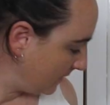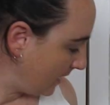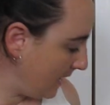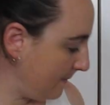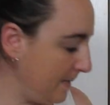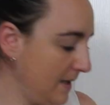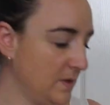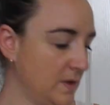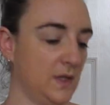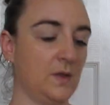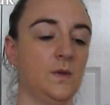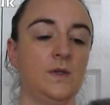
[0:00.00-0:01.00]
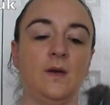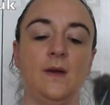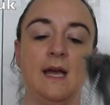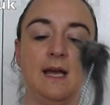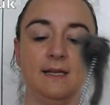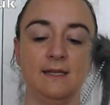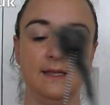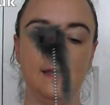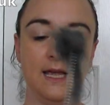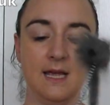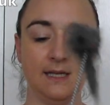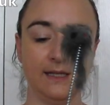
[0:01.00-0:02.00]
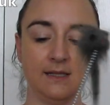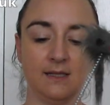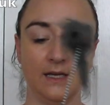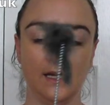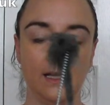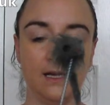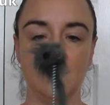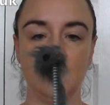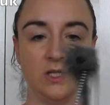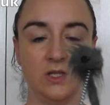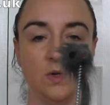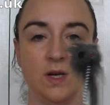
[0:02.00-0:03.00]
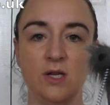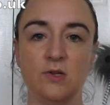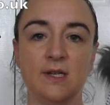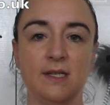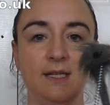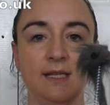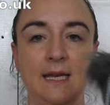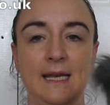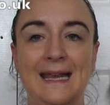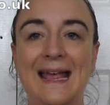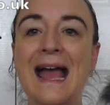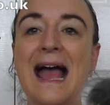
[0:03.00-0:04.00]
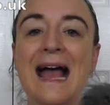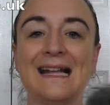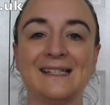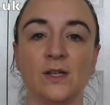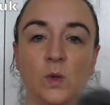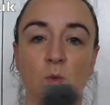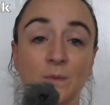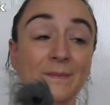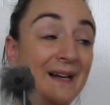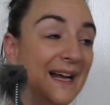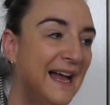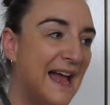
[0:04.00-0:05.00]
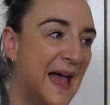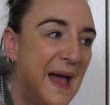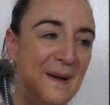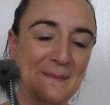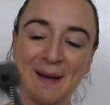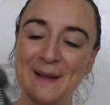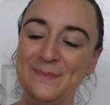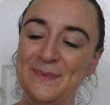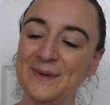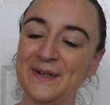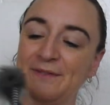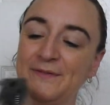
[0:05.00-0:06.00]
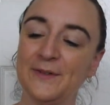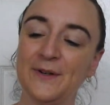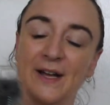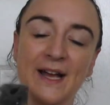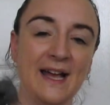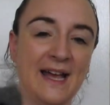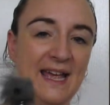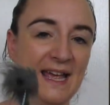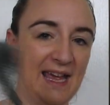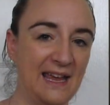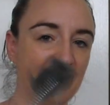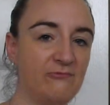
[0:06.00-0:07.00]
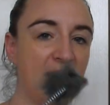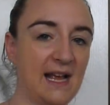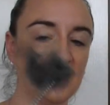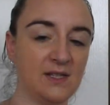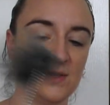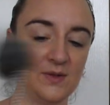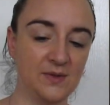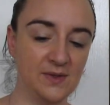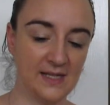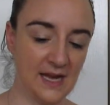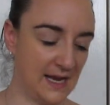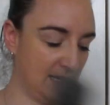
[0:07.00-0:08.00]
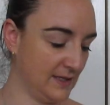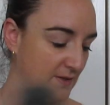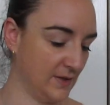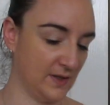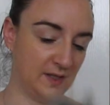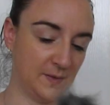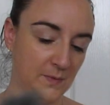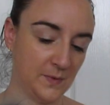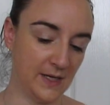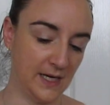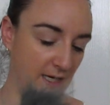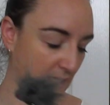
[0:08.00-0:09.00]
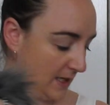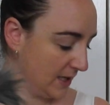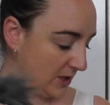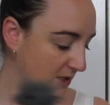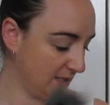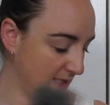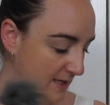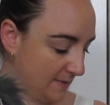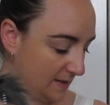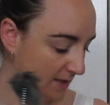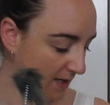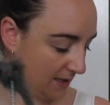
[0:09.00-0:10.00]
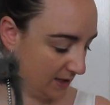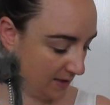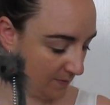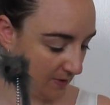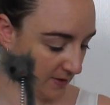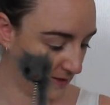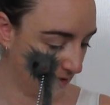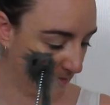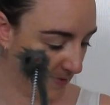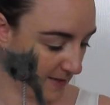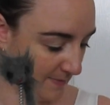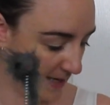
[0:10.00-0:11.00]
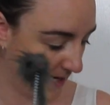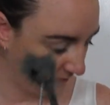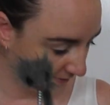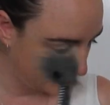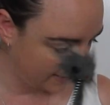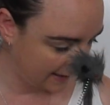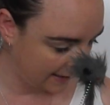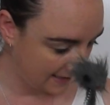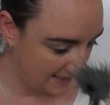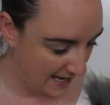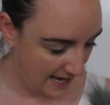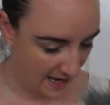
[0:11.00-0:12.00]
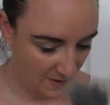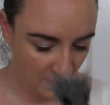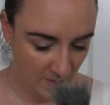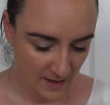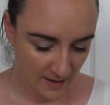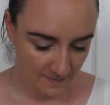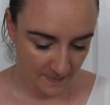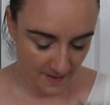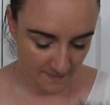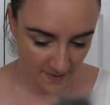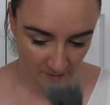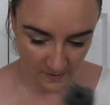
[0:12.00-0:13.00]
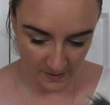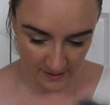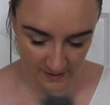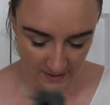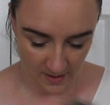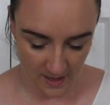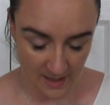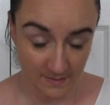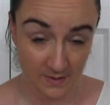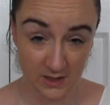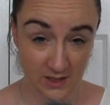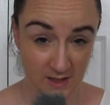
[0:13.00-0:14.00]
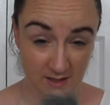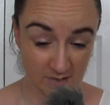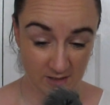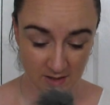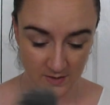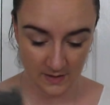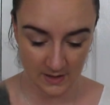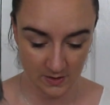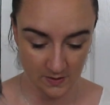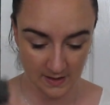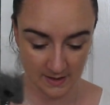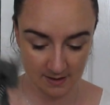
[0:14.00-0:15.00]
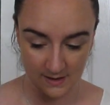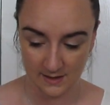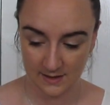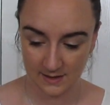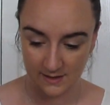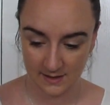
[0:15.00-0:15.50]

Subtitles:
And Beatrice also has this. She's not interested in it at all. But I bought it for her. It rattles and it's on a spring. She seems to like she wants to maybe have a look at it now, but most of the time she's just not interested.